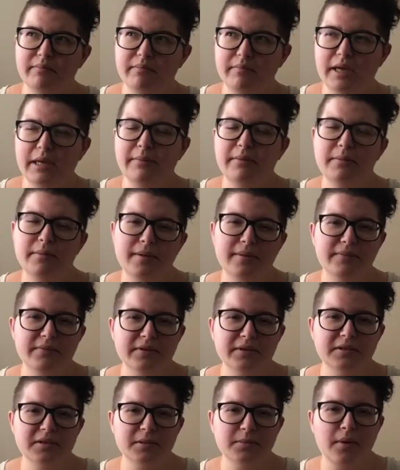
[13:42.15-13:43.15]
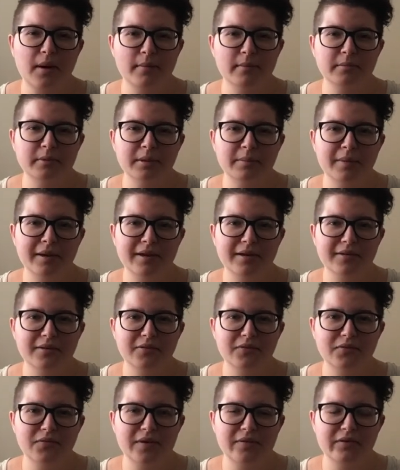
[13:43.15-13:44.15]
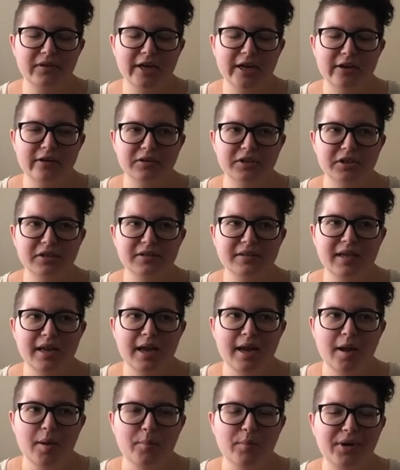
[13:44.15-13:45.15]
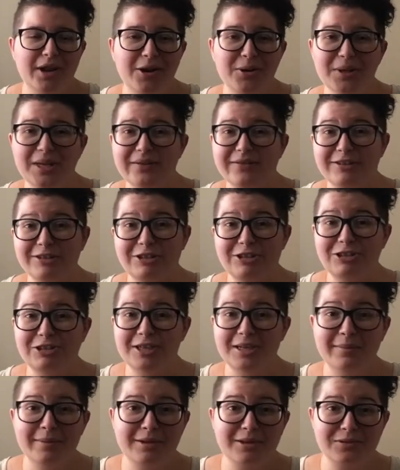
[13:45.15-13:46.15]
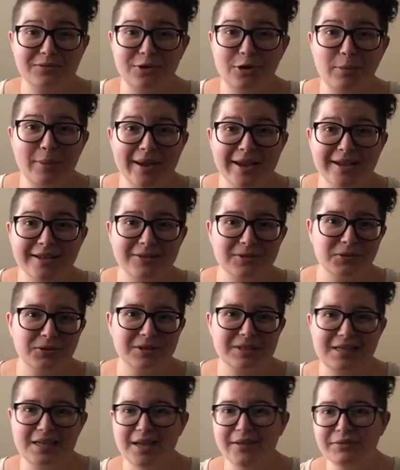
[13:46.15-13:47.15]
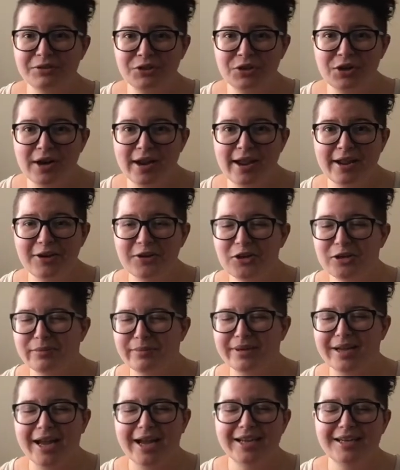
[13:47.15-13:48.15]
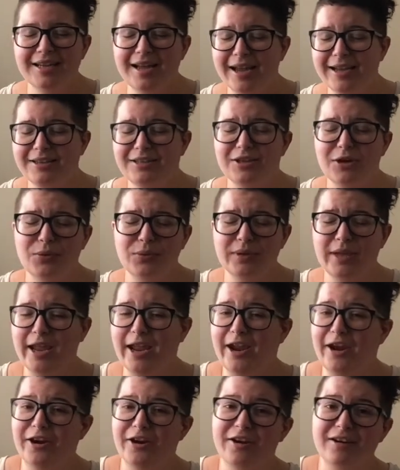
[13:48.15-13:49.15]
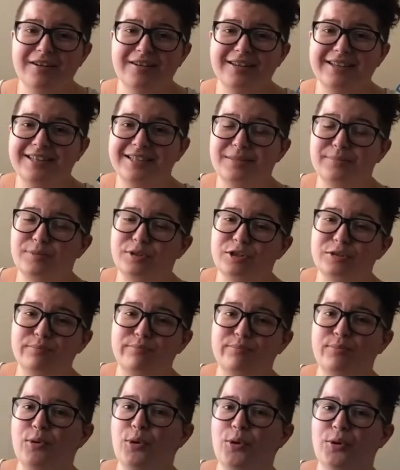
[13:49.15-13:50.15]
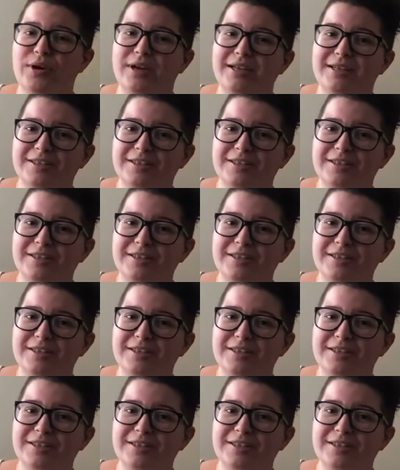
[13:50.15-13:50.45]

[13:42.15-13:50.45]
and Memphis are probably my favorite characters, but I don't give a shit about his romance or this love triangle. I'm like, I don't care. It's just boring to